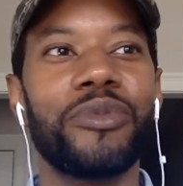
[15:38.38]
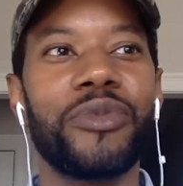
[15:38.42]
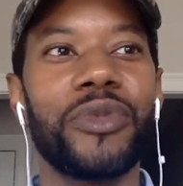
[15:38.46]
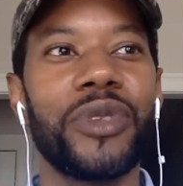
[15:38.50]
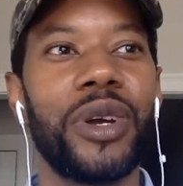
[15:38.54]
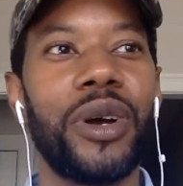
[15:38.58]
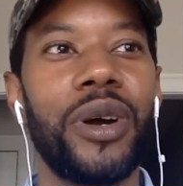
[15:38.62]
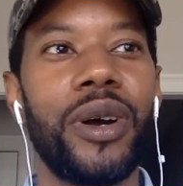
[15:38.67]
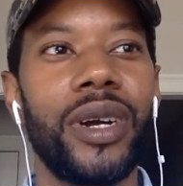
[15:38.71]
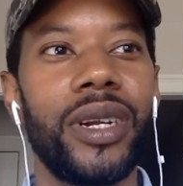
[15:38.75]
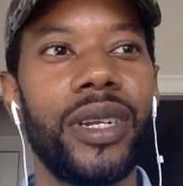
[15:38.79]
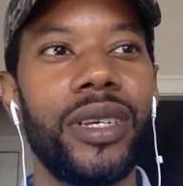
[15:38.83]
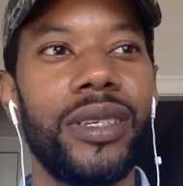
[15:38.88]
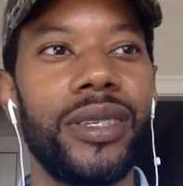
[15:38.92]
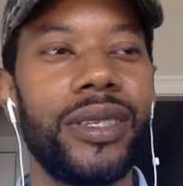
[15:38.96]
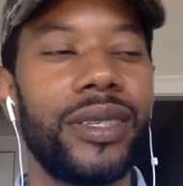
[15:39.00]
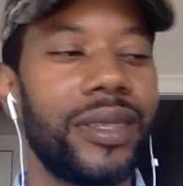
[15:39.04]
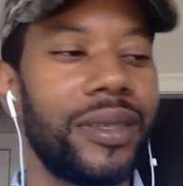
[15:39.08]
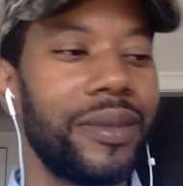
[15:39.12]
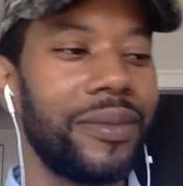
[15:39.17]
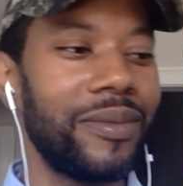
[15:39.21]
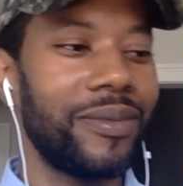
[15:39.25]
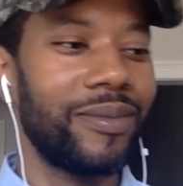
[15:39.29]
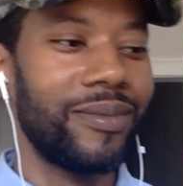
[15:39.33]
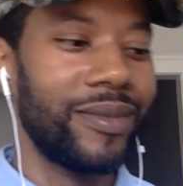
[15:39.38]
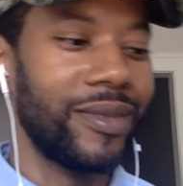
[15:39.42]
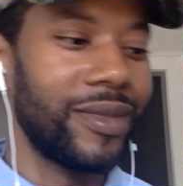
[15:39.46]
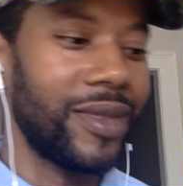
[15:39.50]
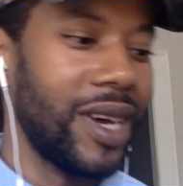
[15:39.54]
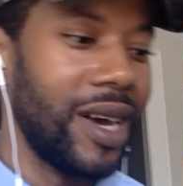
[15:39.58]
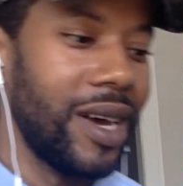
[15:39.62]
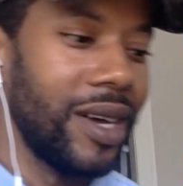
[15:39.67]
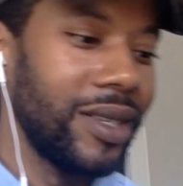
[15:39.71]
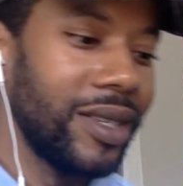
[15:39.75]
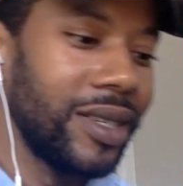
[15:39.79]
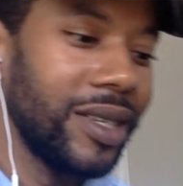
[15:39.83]
artist
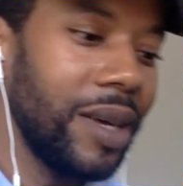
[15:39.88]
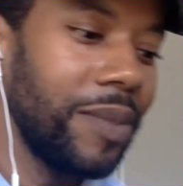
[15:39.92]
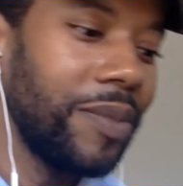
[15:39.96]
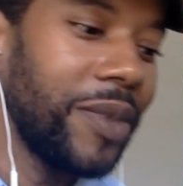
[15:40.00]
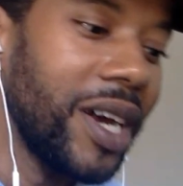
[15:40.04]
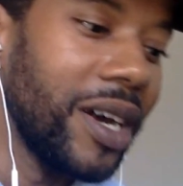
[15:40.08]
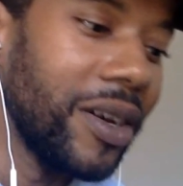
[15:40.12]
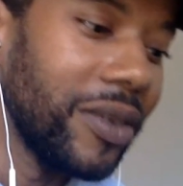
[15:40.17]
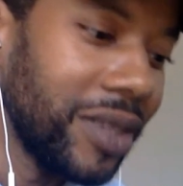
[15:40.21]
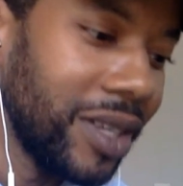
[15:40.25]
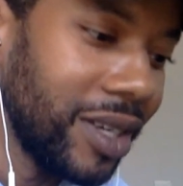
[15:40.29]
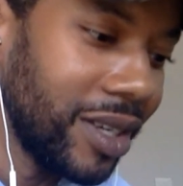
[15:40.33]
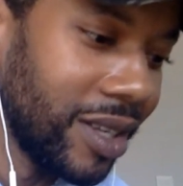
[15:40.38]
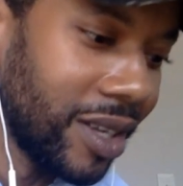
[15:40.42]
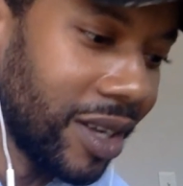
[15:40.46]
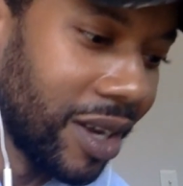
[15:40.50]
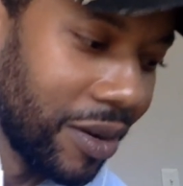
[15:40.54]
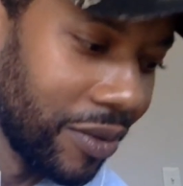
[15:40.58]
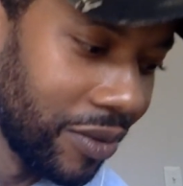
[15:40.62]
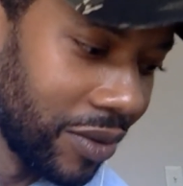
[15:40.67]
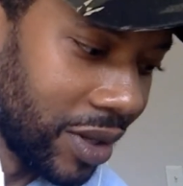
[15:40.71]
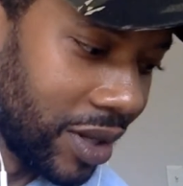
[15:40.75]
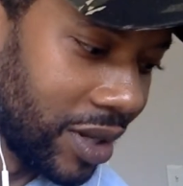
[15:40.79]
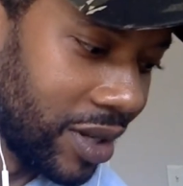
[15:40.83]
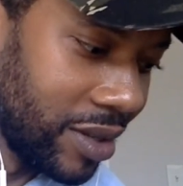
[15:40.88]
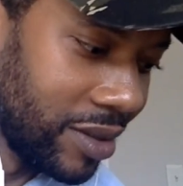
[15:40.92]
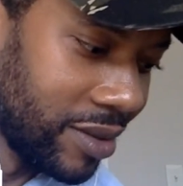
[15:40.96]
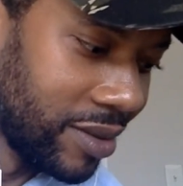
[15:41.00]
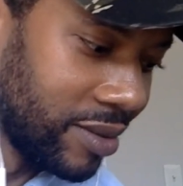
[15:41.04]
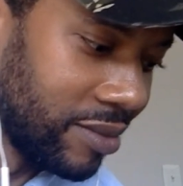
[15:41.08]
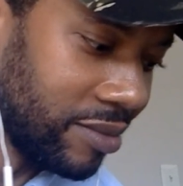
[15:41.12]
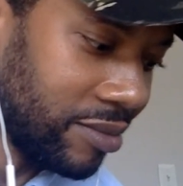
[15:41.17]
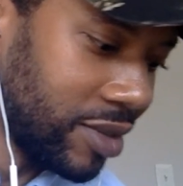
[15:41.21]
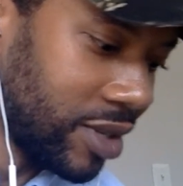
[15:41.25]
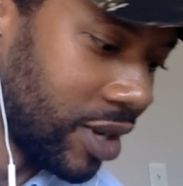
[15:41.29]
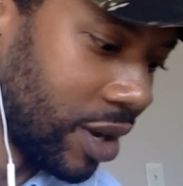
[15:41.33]
concept out there that I really
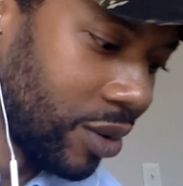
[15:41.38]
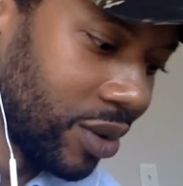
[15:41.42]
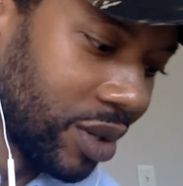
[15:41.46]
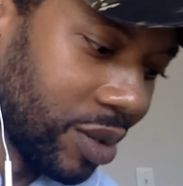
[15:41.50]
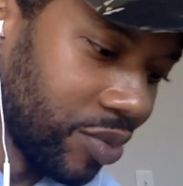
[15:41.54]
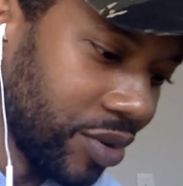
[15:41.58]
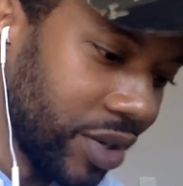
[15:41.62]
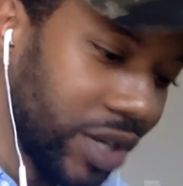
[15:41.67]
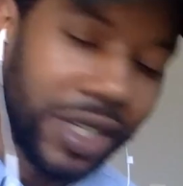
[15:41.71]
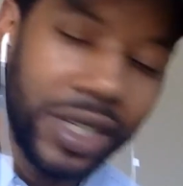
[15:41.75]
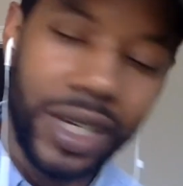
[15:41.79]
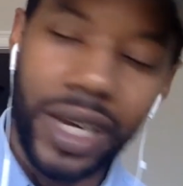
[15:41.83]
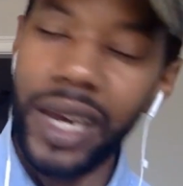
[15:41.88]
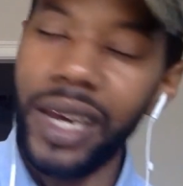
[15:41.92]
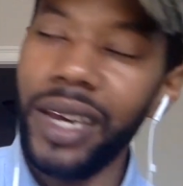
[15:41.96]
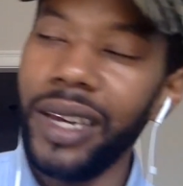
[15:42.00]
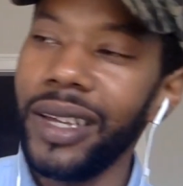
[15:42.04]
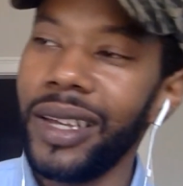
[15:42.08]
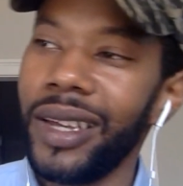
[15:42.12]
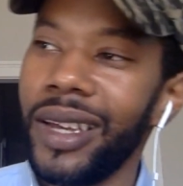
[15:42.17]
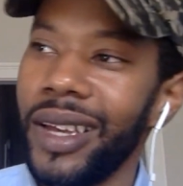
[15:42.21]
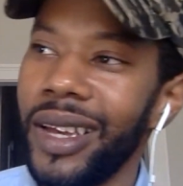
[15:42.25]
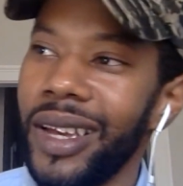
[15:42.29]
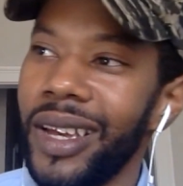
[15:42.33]
don't appreciate.